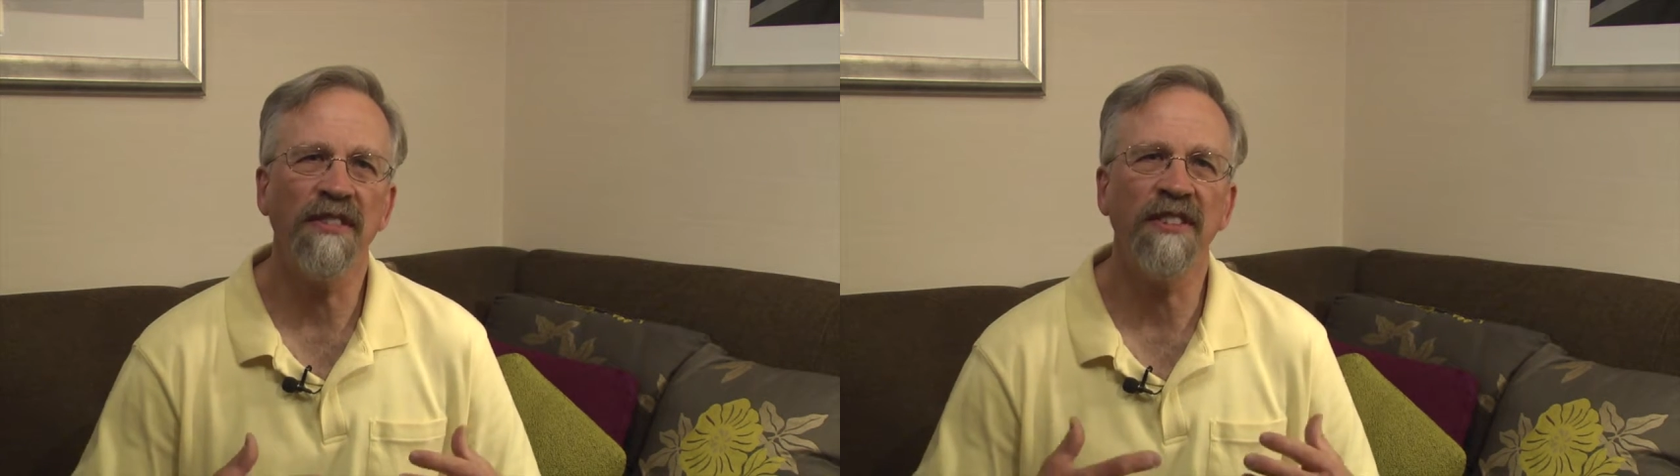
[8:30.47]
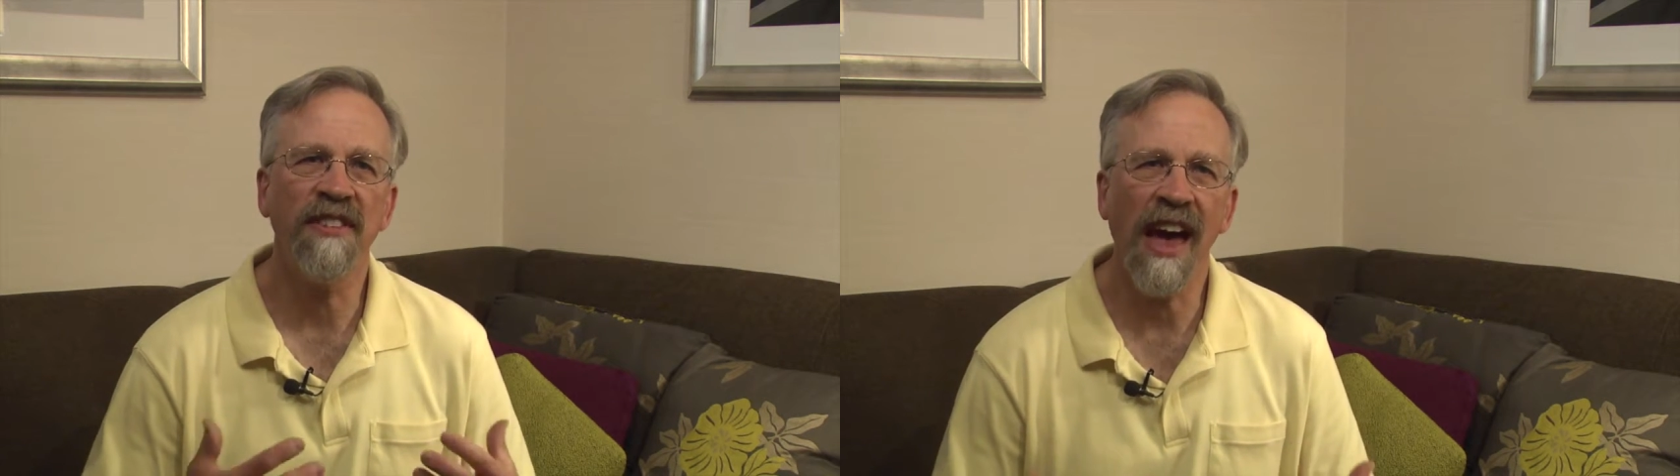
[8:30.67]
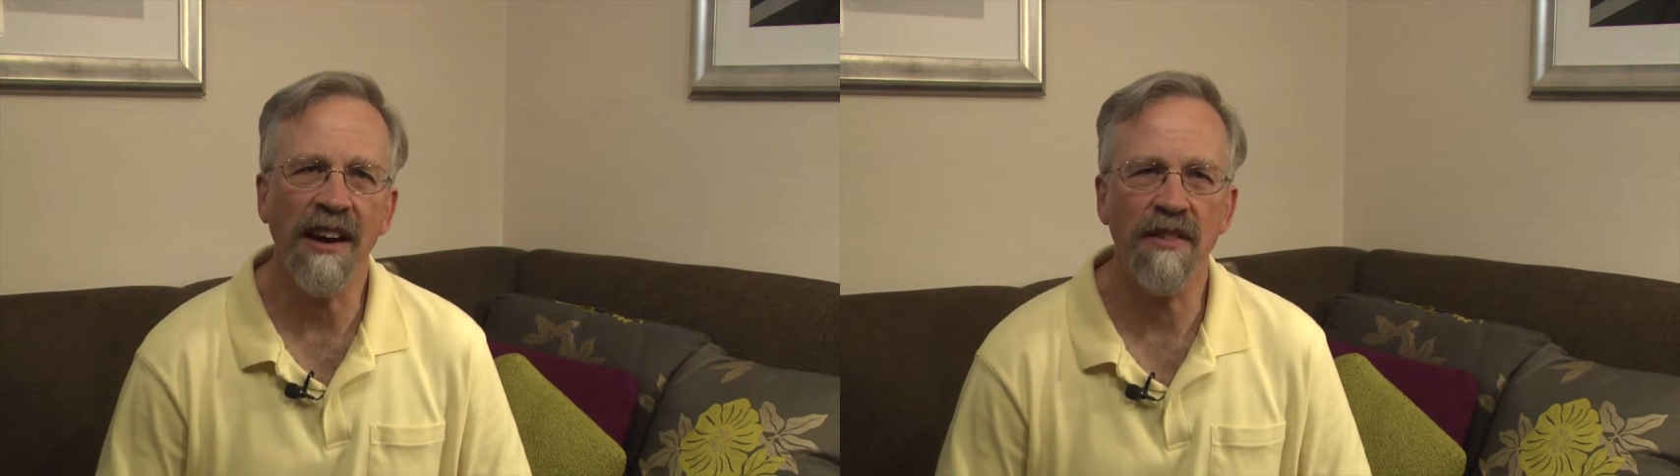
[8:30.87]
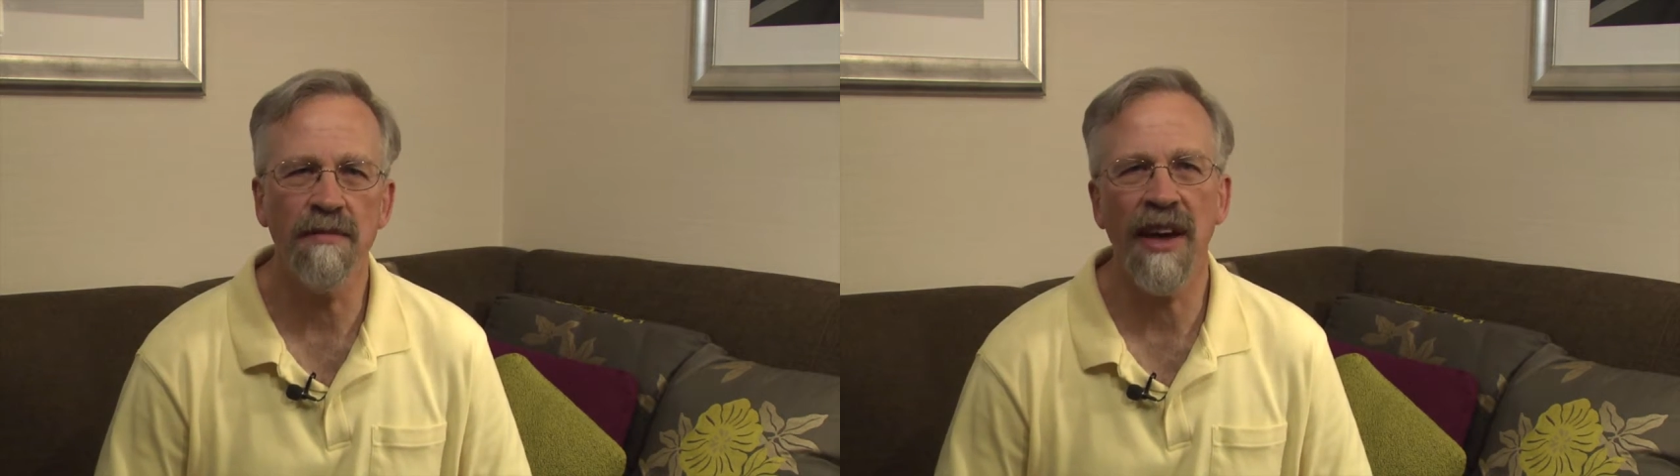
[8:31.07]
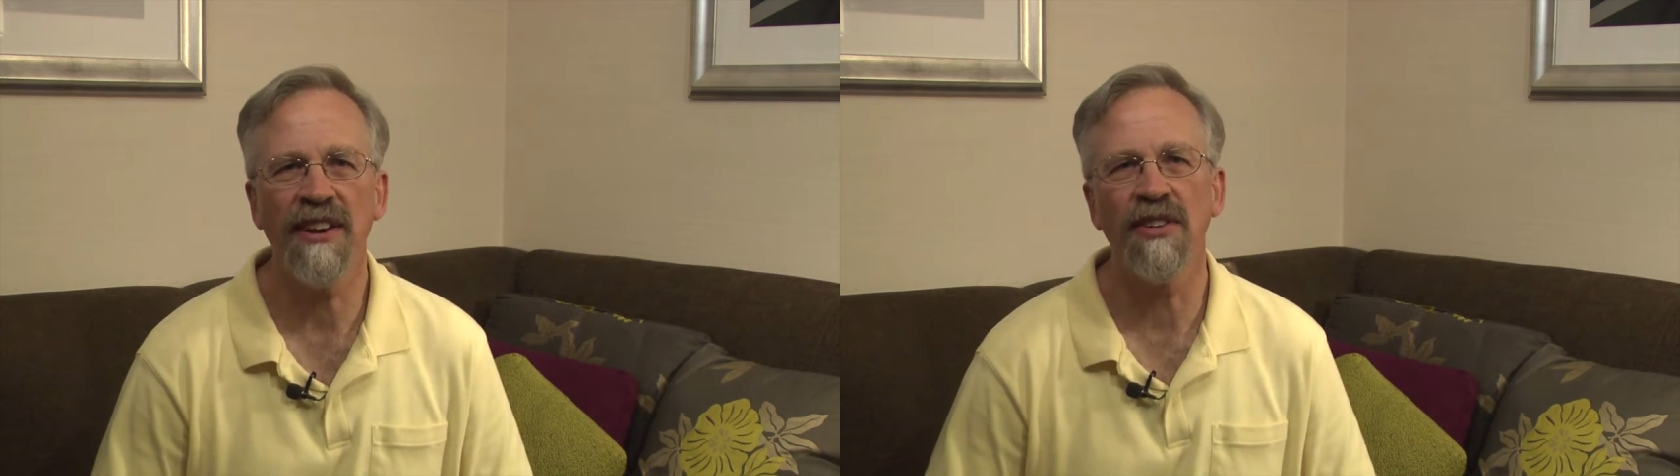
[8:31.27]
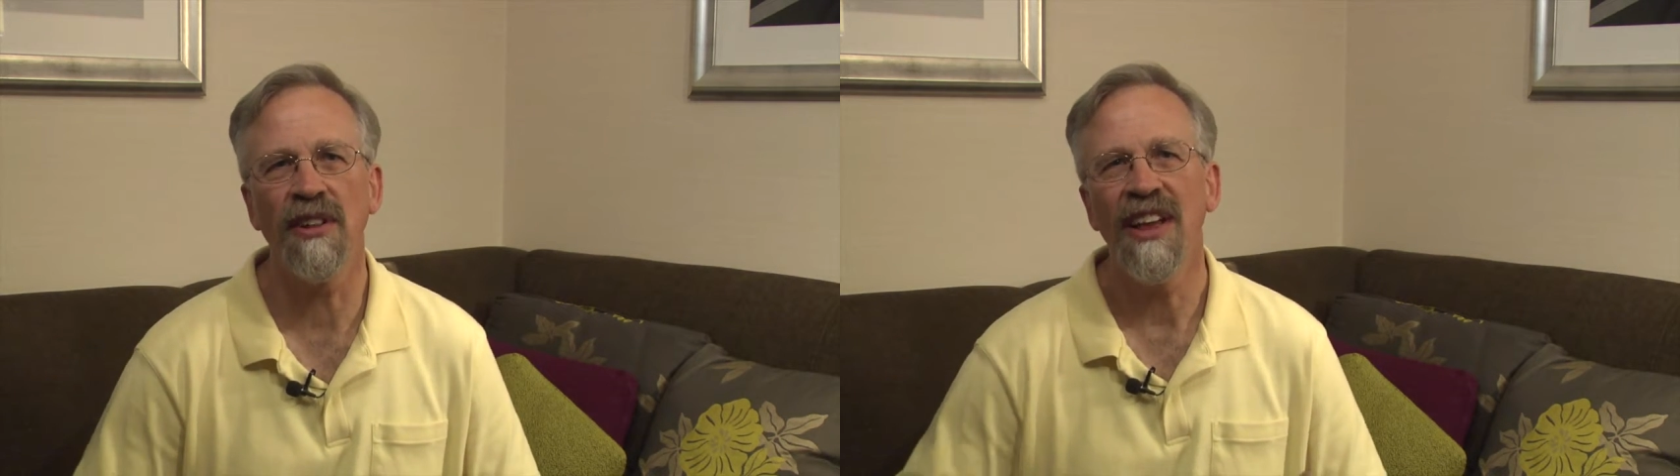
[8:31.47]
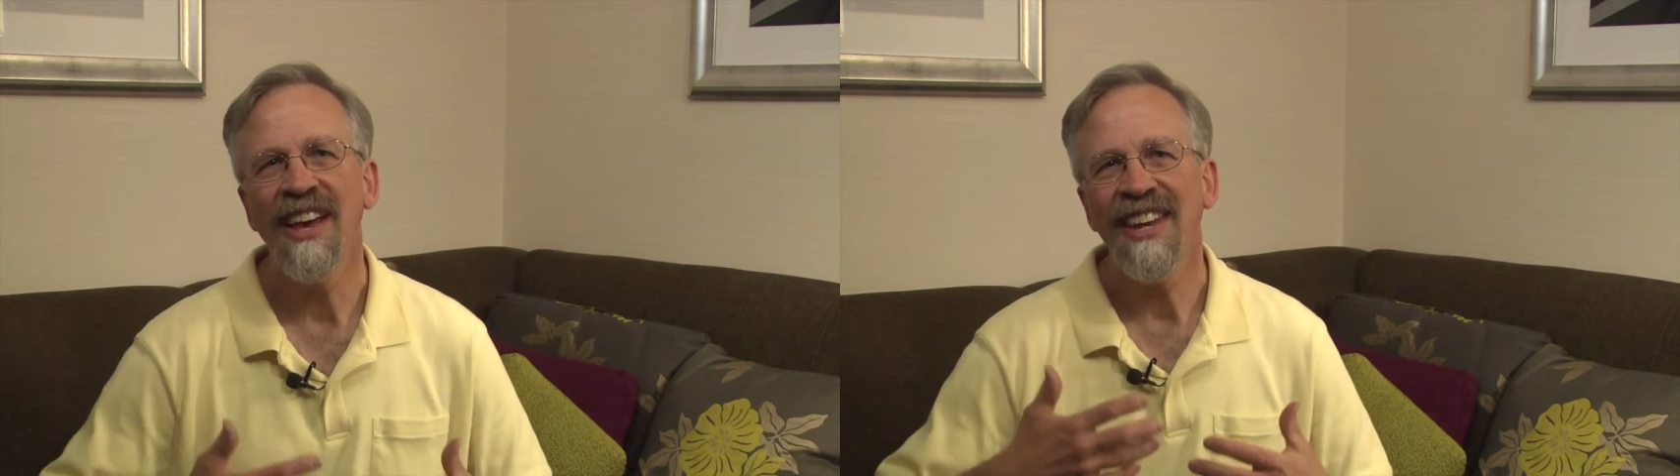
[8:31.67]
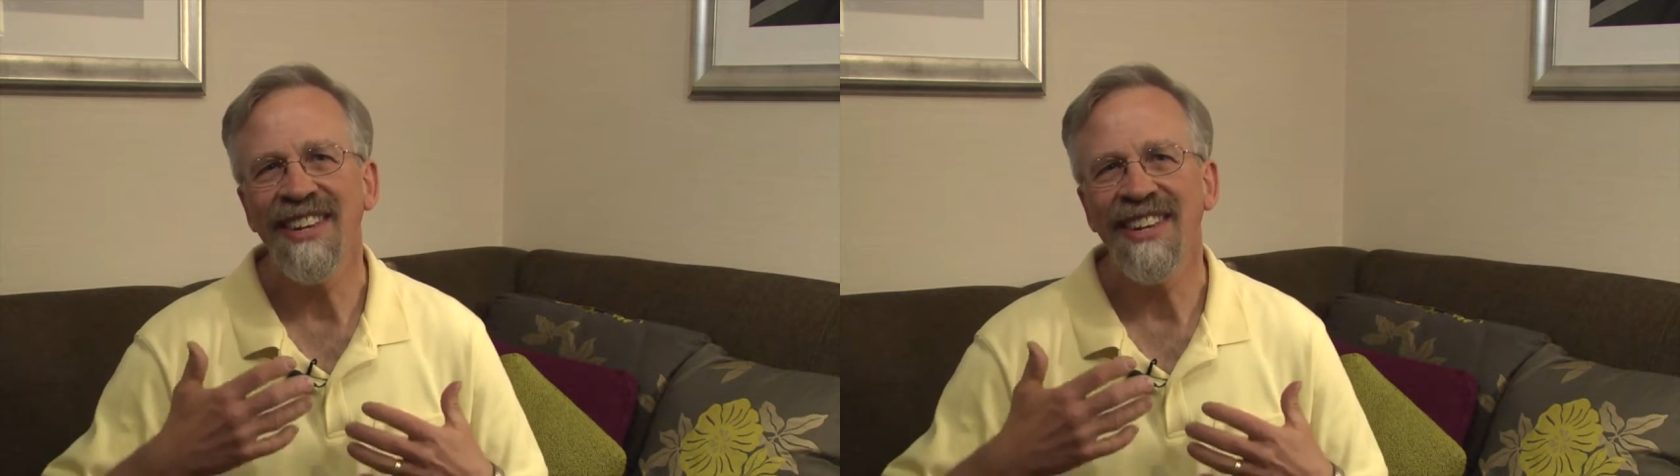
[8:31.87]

sacramental,